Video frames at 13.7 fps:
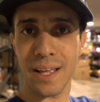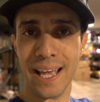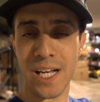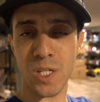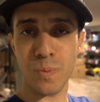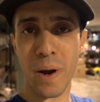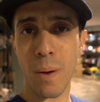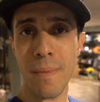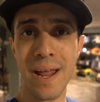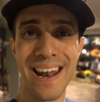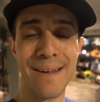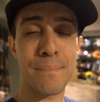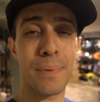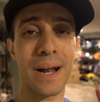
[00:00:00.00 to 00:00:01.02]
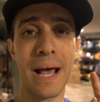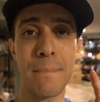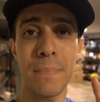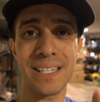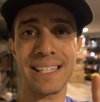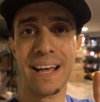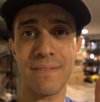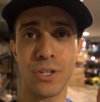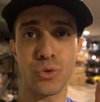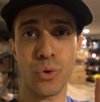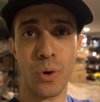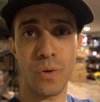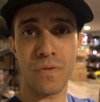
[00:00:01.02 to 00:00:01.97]
experiment, but I must have the
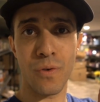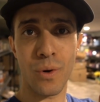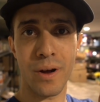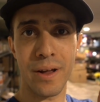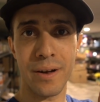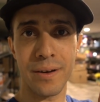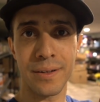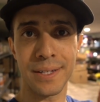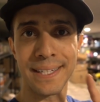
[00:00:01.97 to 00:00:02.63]
drone for it.